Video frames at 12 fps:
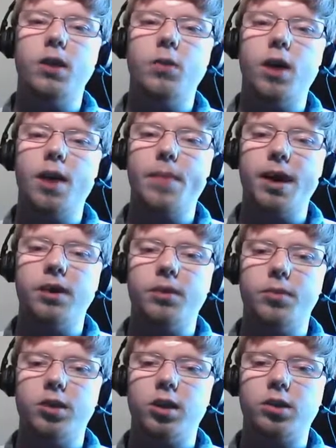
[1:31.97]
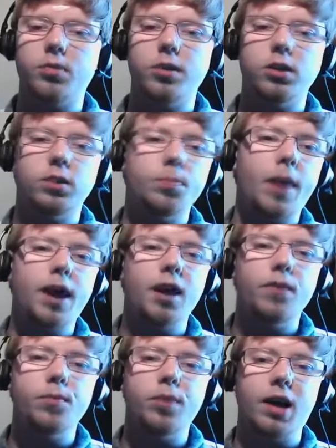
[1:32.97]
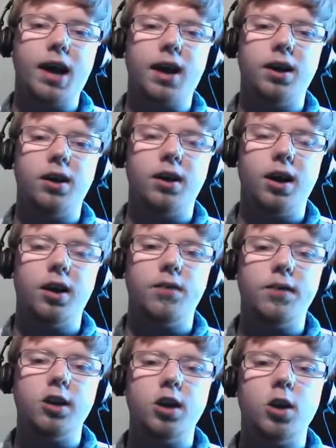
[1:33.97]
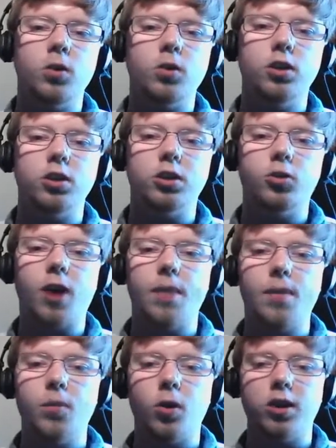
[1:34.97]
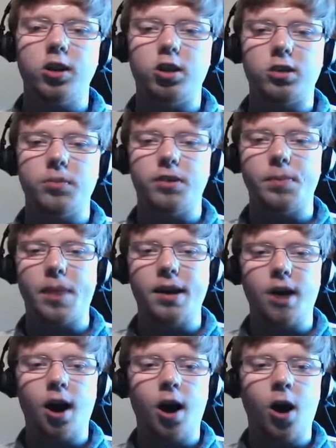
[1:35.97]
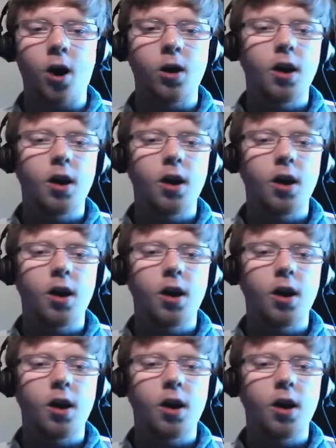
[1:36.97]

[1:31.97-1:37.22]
where I make some adjustments, may even put out a video describing what the adjustments I've made are,